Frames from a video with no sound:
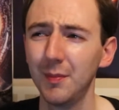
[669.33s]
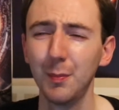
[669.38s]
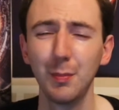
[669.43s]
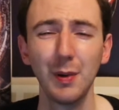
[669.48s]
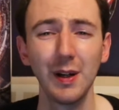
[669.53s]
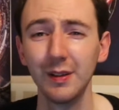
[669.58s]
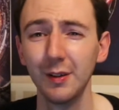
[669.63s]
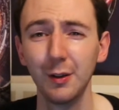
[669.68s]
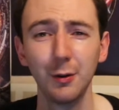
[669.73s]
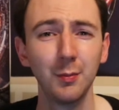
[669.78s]
the
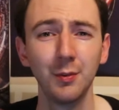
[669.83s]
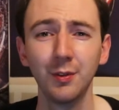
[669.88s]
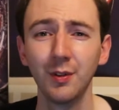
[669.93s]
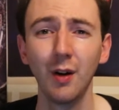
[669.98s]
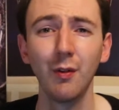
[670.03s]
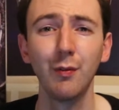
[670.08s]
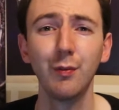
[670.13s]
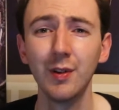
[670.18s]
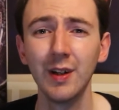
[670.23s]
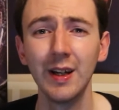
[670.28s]
predator
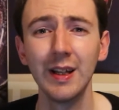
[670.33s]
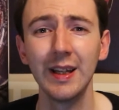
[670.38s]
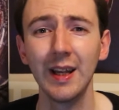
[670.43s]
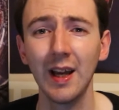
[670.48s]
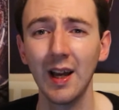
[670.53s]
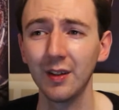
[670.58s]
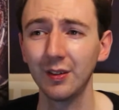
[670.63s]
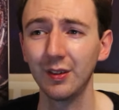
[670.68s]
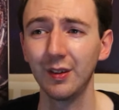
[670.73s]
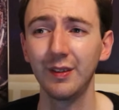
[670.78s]
himself really
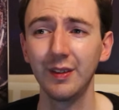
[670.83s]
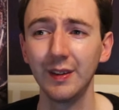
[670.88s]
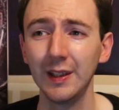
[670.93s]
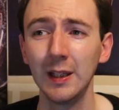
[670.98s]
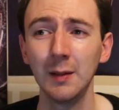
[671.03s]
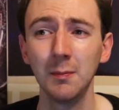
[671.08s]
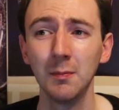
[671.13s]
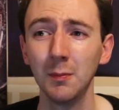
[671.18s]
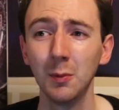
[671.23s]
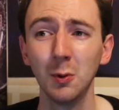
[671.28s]
has a
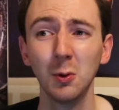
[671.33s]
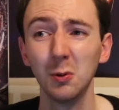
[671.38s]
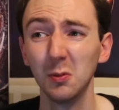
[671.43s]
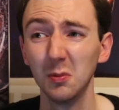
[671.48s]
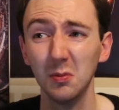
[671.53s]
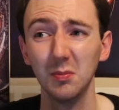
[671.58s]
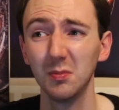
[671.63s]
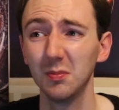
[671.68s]
theme but